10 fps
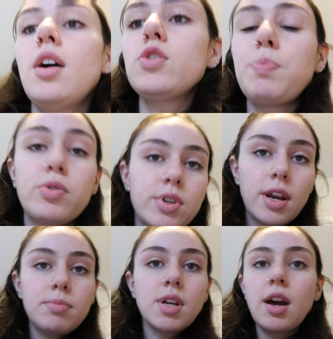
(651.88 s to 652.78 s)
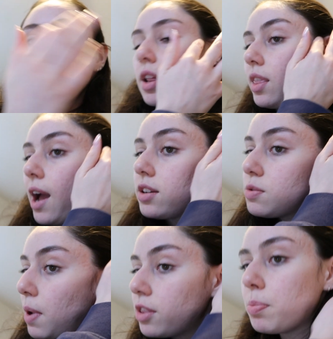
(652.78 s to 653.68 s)
I was supposed to get them done
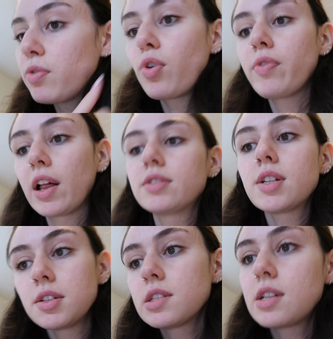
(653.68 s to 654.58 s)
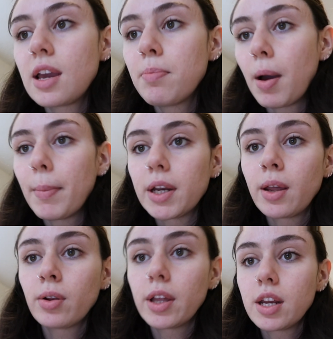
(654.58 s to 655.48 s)
last month before Valentine's Day, but my
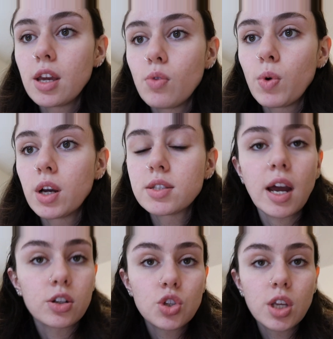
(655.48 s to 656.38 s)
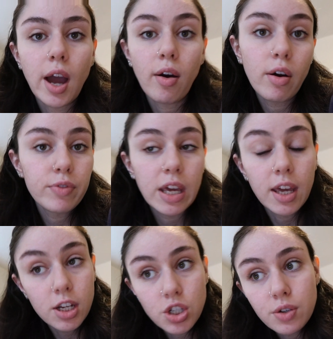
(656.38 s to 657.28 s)
nail lady was actually out on
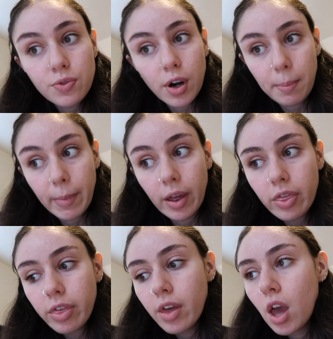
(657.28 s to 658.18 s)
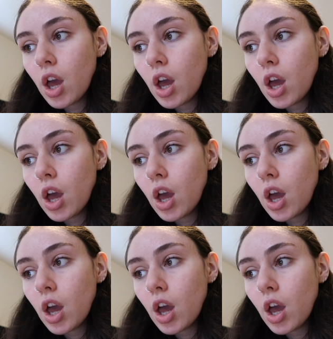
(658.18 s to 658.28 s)
vacation for a month.